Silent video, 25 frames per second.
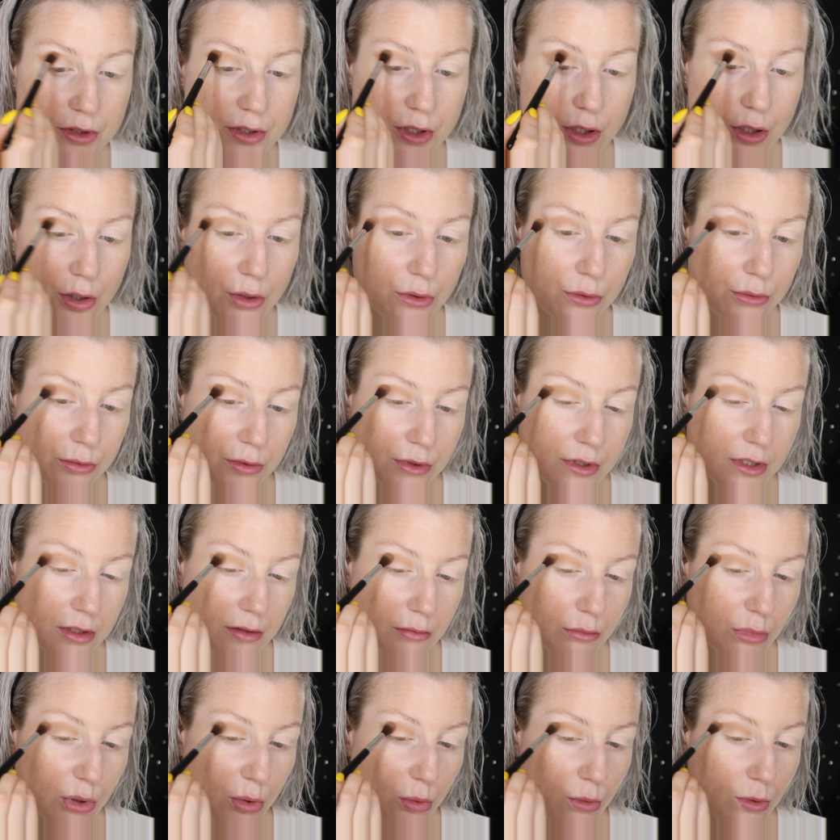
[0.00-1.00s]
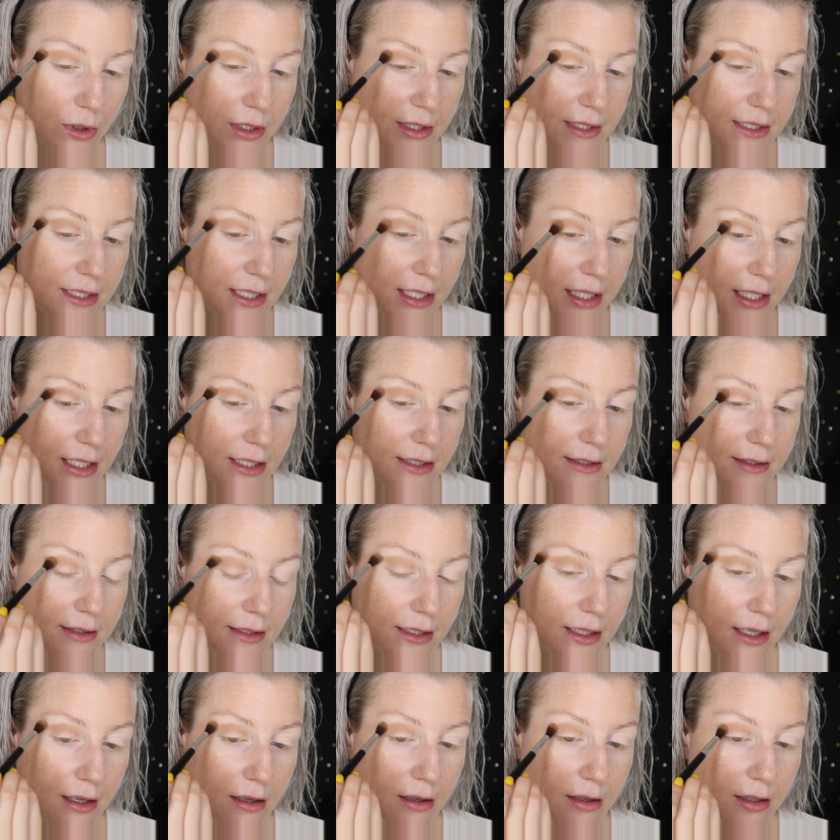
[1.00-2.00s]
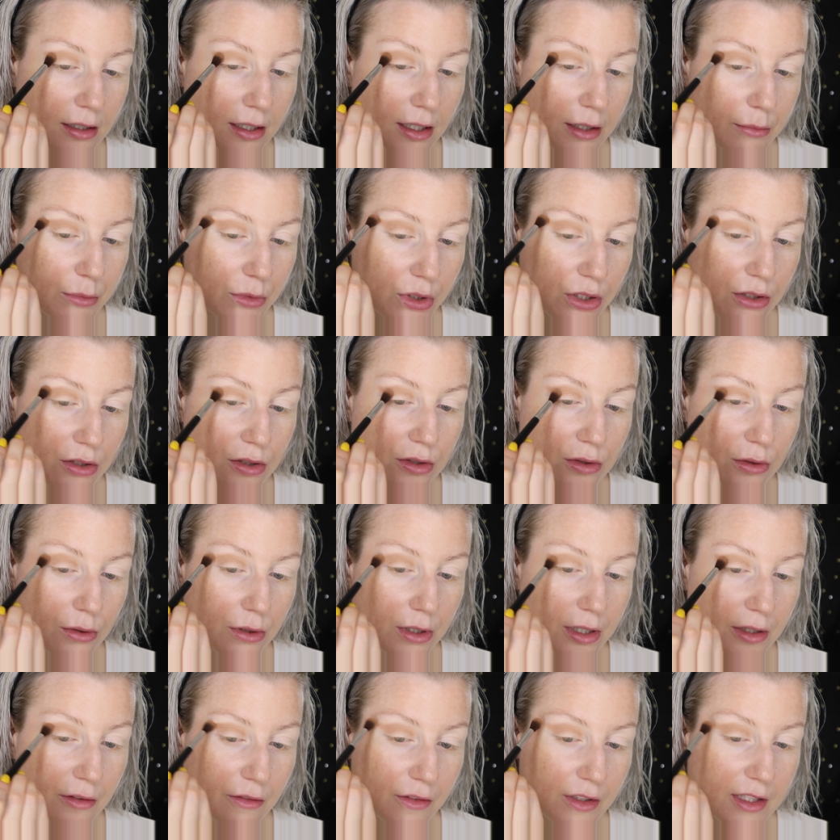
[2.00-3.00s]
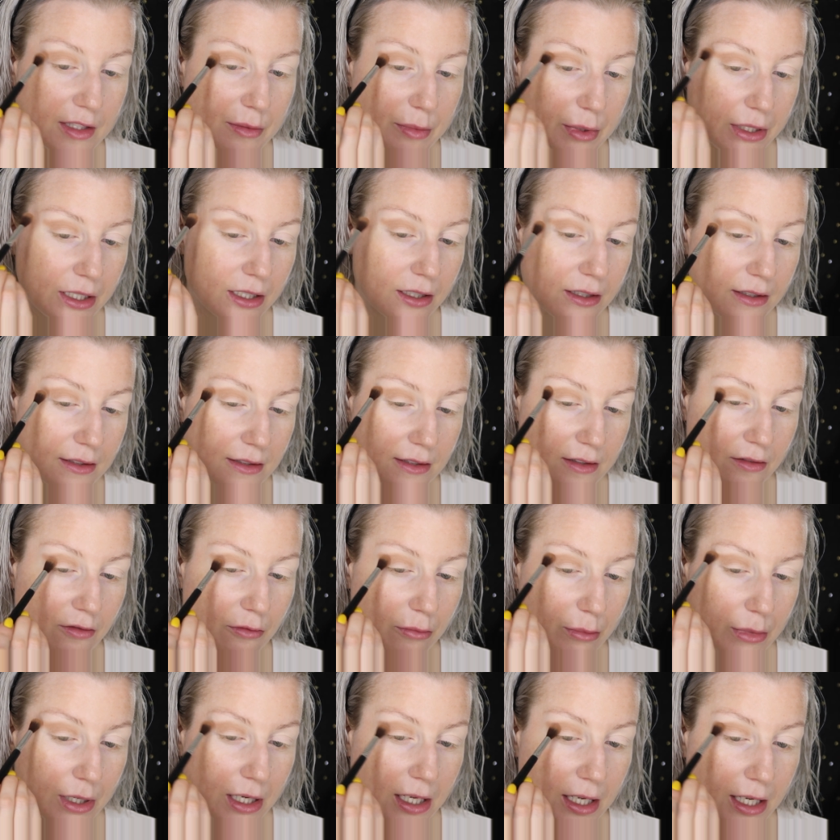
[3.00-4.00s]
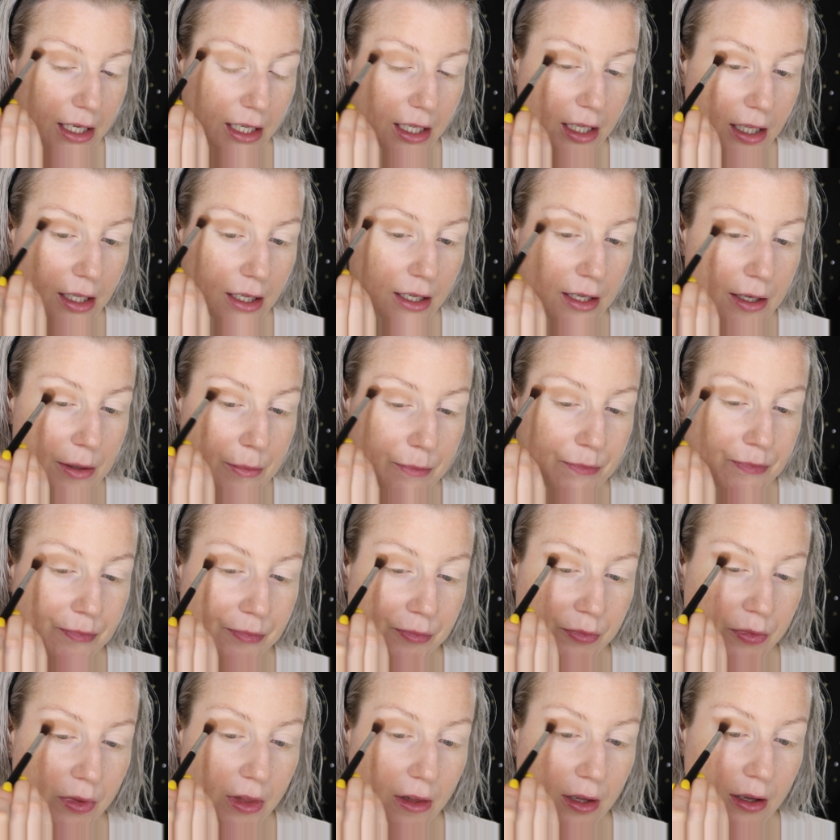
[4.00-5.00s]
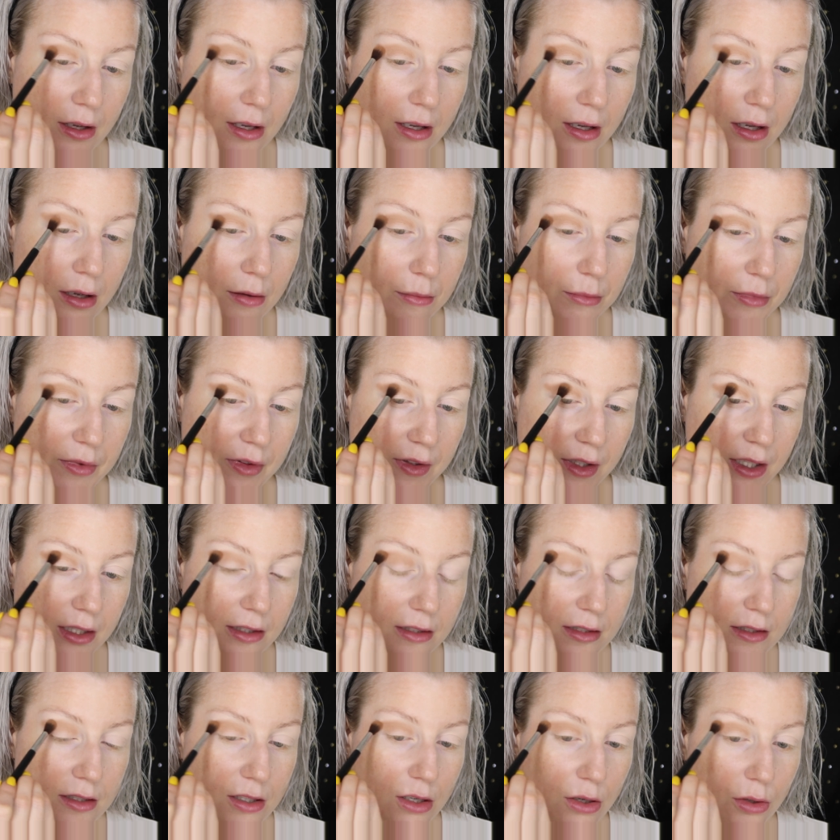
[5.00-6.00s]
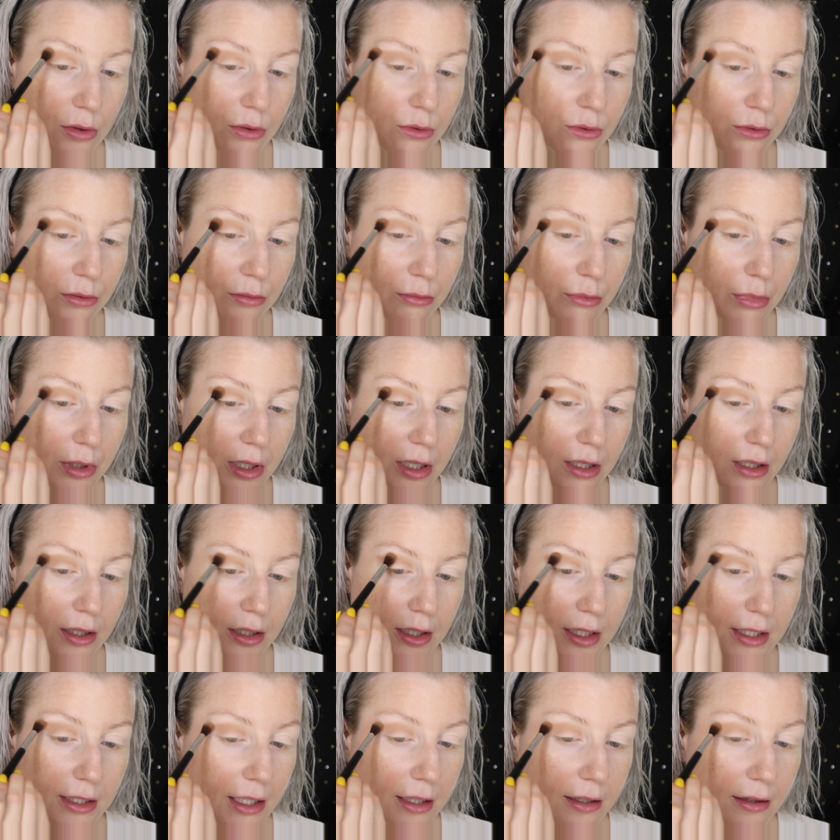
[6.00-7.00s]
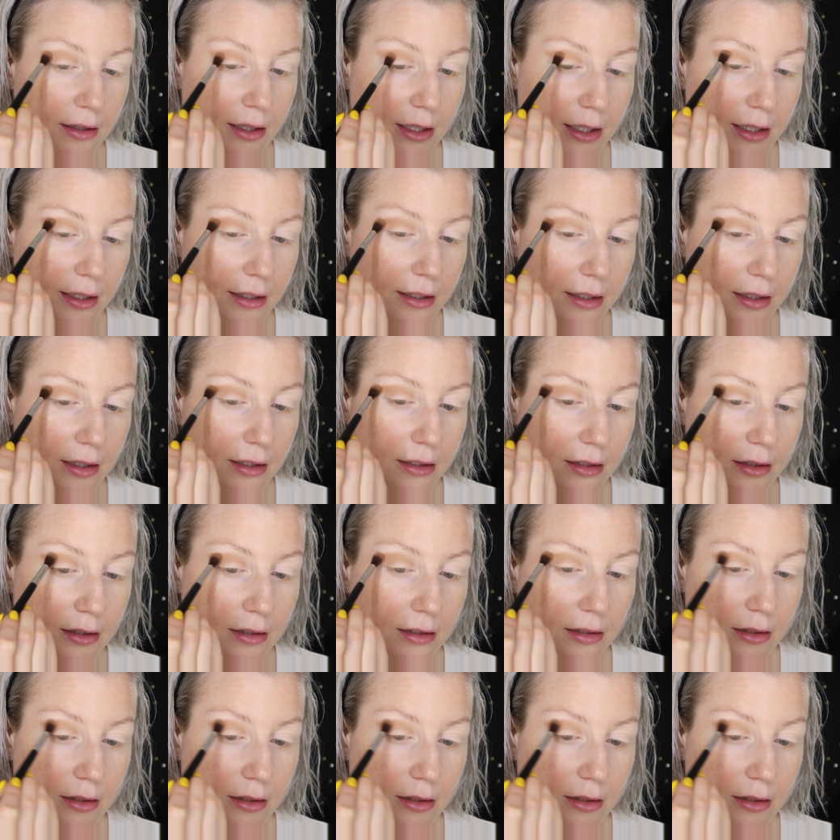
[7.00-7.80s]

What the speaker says: toned, but once it hits the eye, I'm not sure if it's because of my skin tone, but it like